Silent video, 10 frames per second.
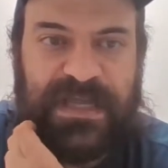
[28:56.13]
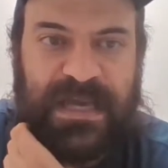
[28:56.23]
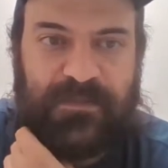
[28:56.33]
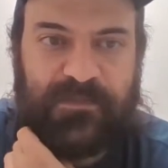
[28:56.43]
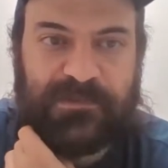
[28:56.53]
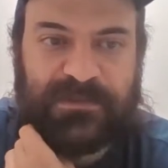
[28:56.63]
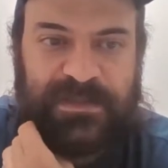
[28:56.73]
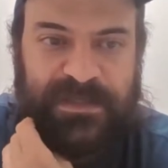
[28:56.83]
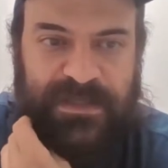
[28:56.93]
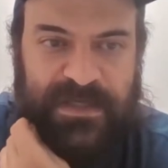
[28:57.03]
Campbell.
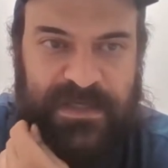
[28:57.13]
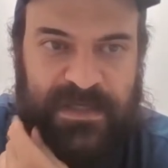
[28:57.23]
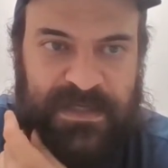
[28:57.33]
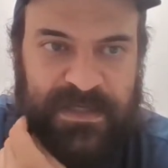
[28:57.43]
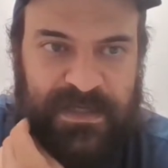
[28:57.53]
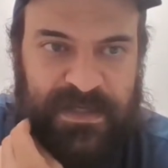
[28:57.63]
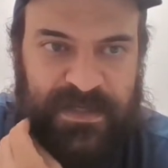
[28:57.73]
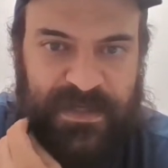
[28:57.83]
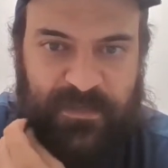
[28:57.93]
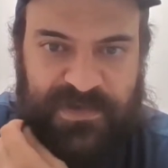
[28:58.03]

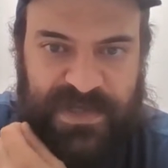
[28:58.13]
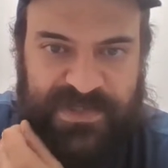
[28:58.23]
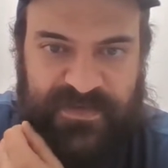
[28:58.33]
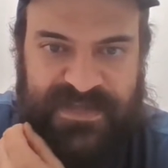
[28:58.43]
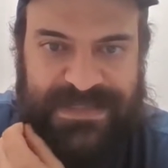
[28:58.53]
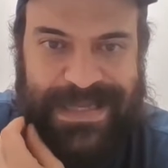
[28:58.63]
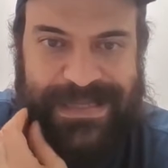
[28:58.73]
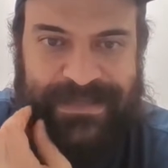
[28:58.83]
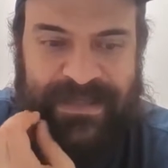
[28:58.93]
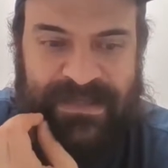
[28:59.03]
Numbers also have a
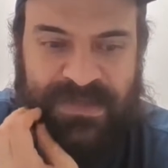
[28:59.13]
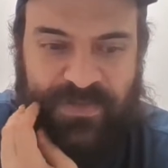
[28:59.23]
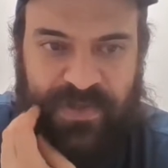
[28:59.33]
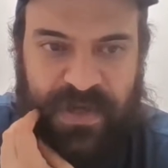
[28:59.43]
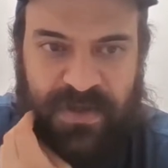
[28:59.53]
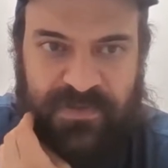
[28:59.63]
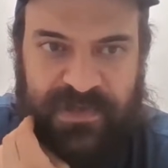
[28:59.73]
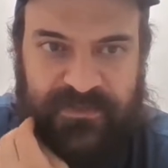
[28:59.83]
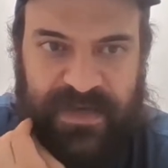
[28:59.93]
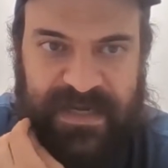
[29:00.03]
slight lean to
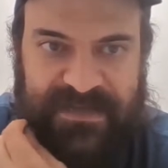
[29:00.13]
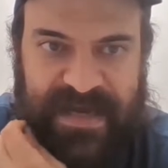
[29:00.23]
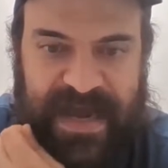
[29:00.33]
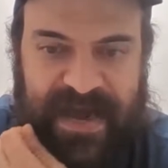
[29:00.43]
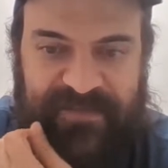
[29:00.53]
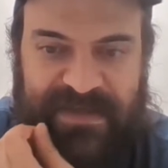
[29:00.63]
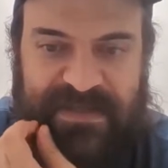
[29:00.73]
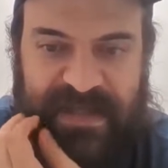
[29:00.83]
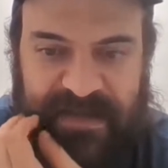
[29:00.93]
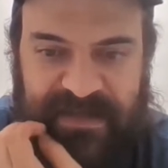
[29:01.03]
Longwood, -0.5, and a
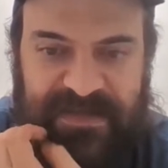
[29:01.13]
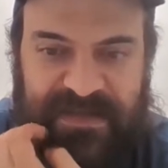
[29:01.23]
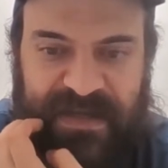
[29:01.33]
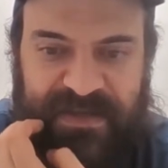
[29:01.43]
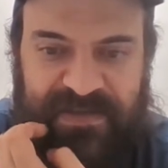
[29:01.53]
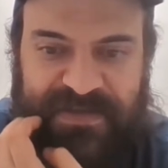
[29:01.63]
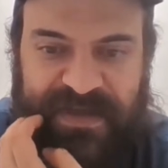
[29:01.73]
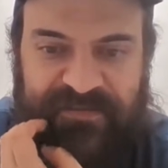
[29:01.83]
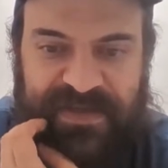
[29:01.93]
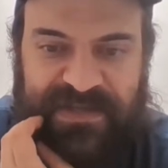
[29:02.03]
slight lean to the under
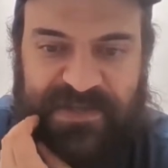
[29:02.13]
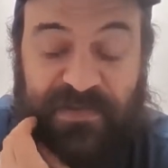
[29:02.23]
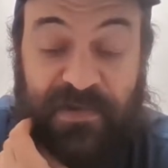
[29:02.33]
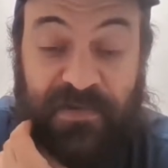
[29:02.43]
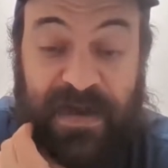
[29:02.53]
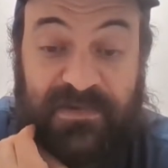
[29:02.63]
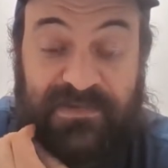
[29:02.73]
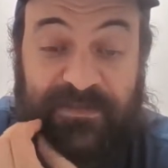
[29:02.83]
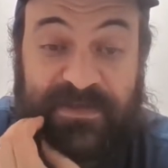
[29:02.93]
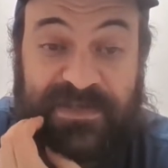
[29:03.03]
72, although now it
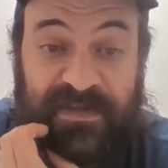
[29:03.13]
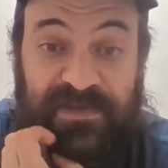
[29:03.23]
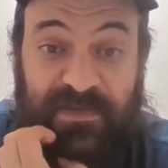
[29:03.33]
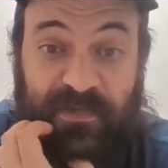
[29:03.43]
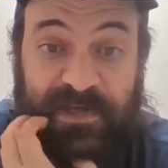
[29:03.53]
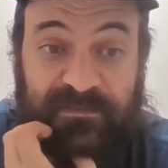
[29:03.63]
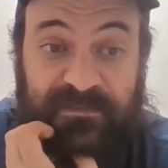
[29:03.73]
dropped to 71.